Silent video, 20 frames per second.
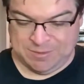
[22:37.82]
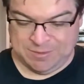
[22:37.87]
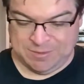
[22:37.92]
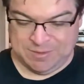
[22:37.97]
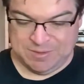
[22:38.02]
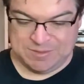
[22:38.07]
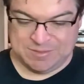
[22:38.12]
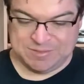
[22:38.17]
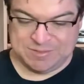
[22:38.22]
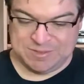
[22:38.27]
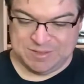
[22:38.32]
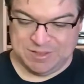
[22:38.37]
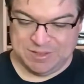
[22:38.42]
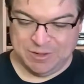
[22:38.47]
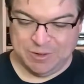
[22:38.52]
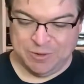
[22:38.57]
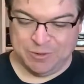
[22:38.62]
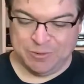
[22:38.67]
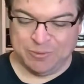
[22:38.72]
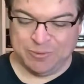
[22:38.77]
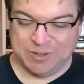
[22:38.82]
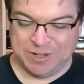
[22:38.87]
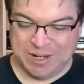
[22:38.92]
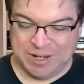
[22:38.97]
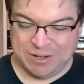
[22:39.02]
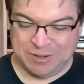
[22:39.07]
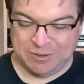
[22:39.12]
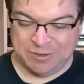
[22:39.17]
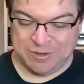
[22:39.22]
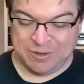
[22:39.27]
Let's see. Oh,
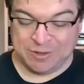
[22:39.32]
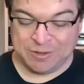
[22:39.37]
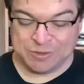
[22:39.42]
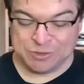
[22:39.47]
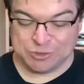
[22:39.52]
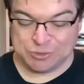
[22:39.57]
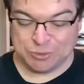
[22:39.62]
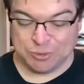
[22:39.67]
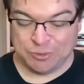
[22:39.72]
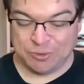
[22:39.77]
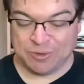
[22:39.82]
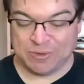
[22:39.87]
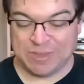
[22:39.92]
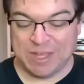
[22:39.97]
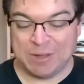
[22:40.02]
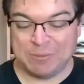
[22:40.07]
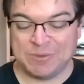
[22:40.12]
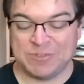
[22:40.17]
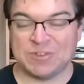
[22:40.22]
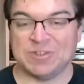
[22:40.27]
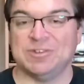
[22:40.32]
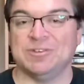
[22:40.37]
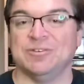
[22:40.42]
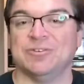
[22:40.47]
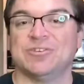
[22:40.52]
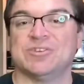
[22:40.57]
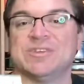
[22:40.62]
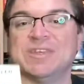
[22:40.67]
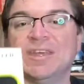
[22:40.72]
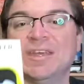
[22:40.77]
analog controller. That was a
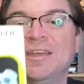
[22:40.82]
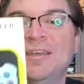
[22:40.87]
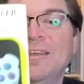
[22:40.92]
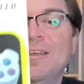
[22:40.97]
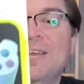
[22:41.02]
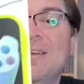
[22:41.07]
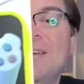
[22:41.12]
huge thing.